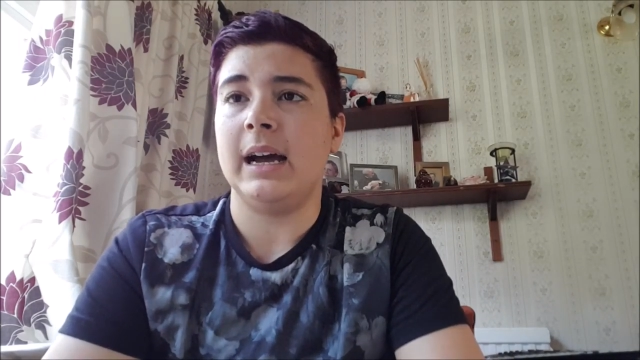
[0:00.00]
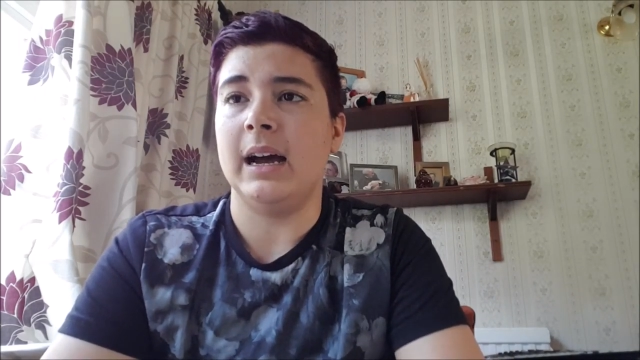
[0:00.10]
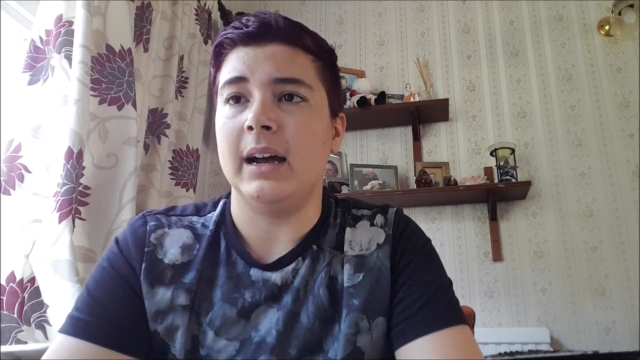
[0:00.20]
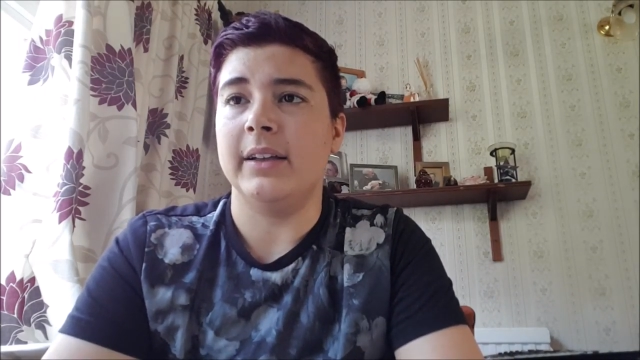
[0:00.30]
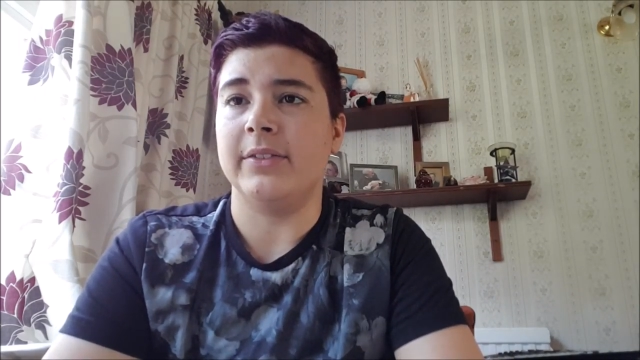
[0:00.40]

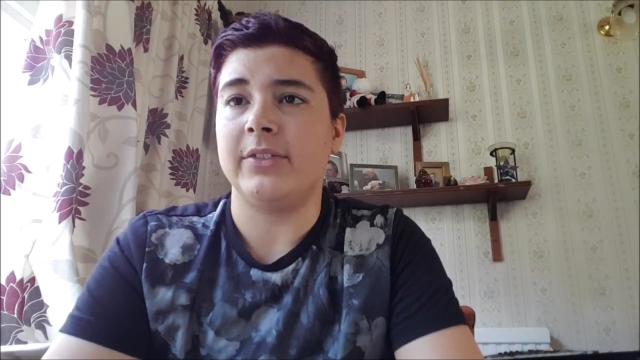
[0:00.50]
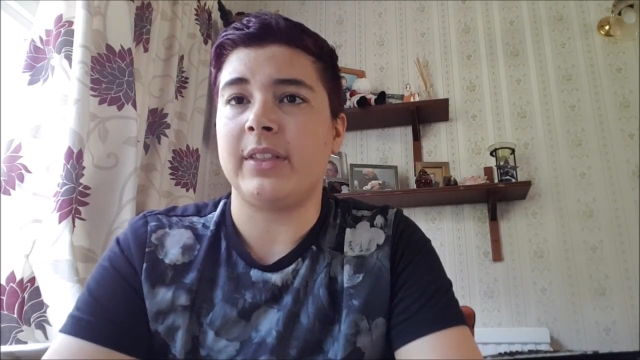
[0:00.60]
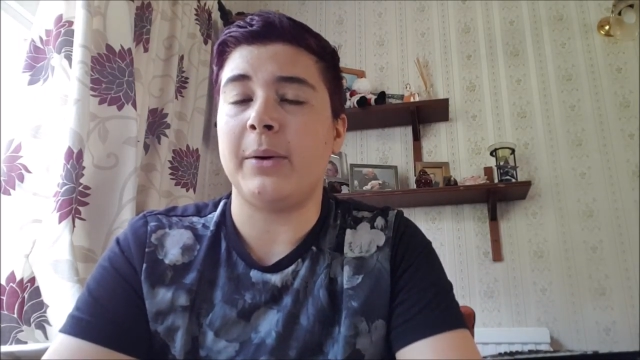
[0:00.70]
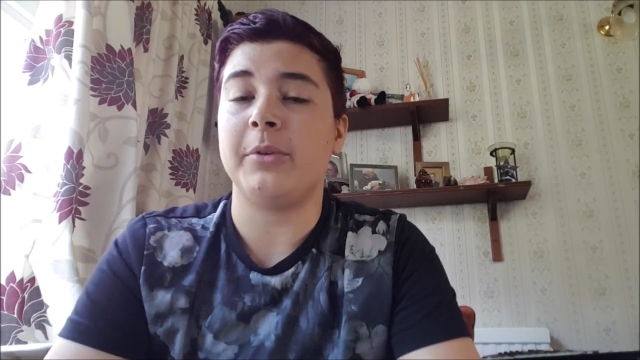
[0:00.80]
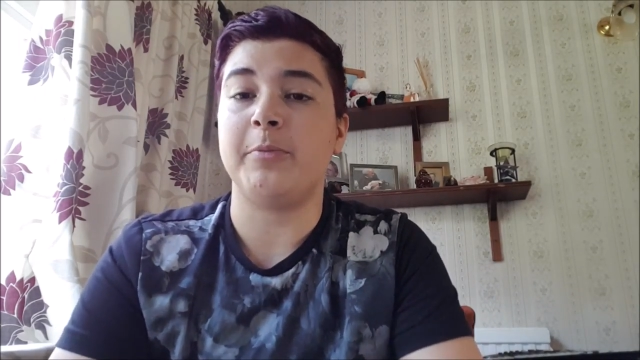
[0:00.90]
And
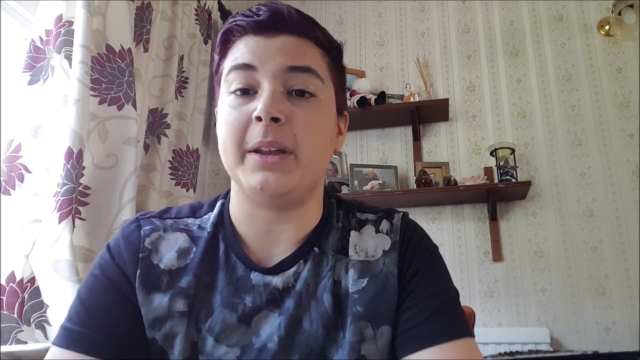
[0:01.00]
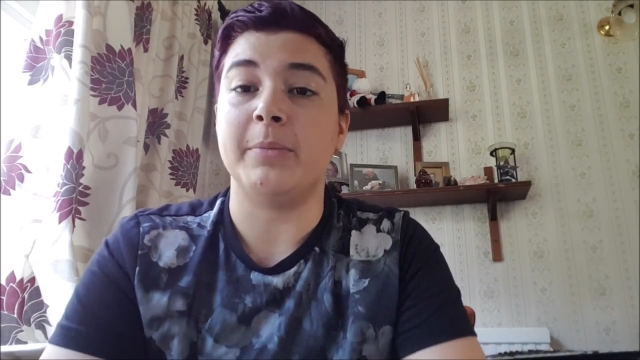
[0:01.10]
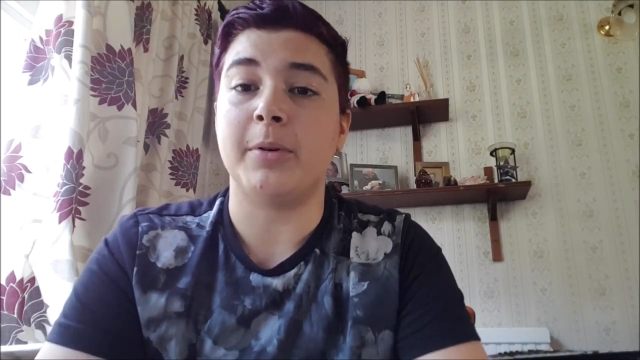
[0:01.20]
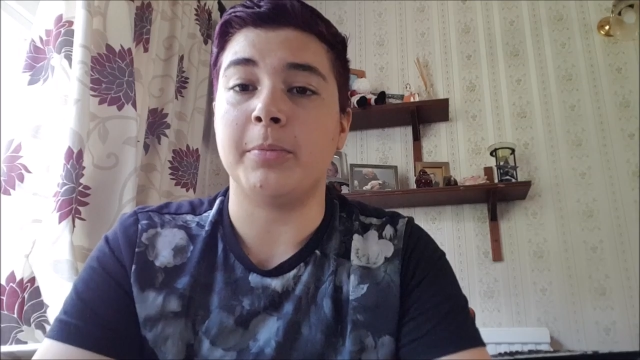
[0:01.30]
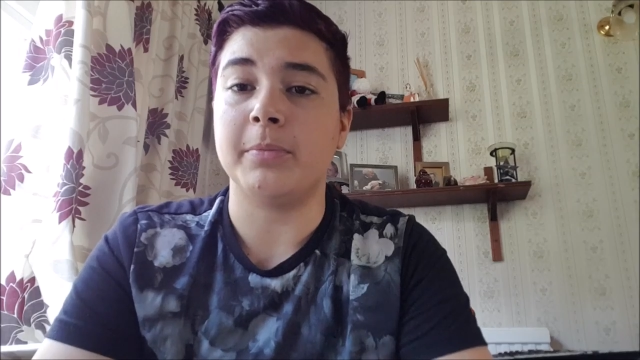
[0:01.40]
that would have been
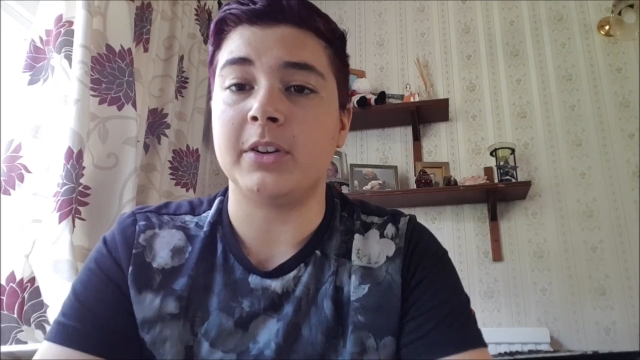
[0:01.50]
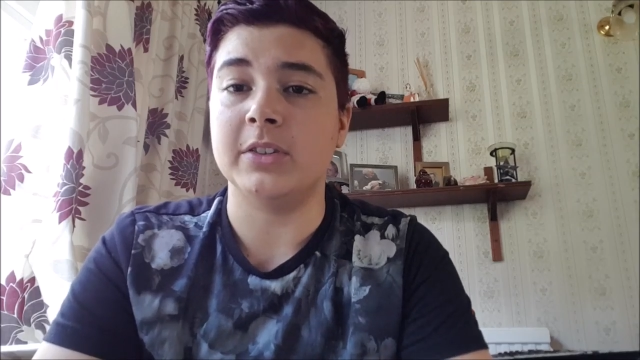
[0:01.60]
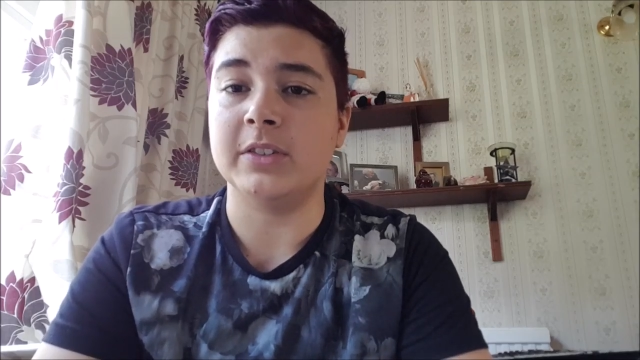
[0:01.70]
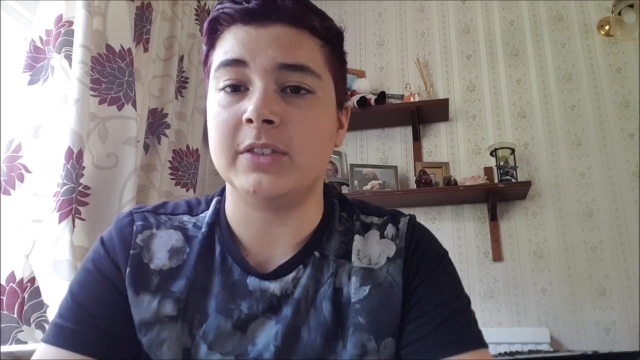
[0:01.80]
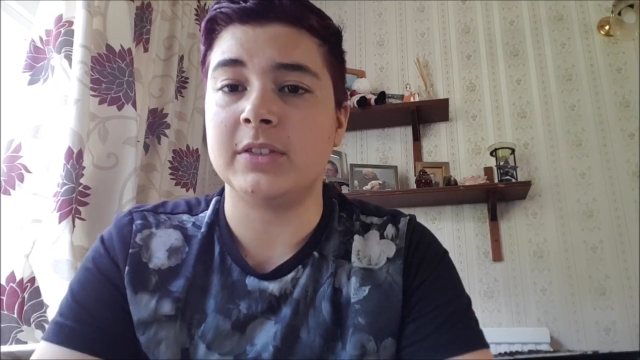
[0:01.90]
a problem
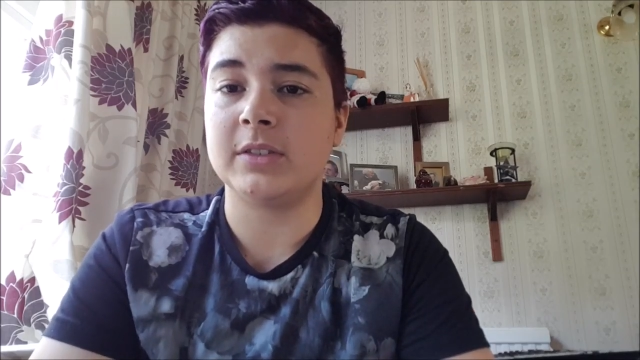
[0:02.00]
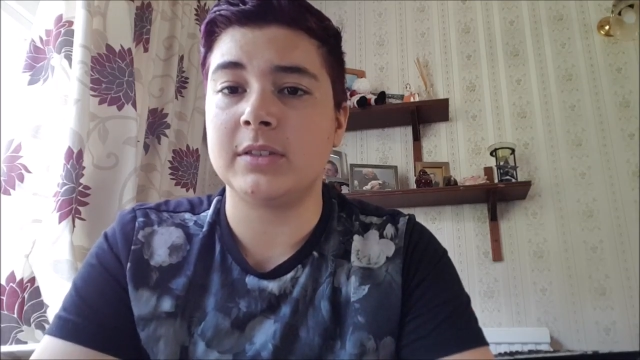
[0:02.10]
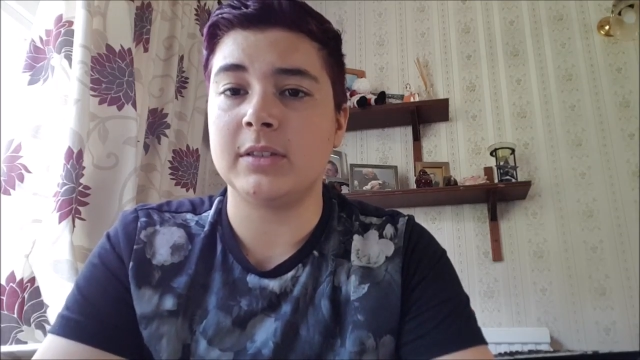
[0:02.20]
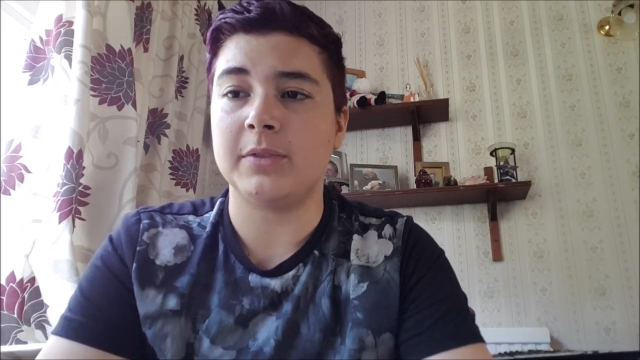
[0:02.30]
because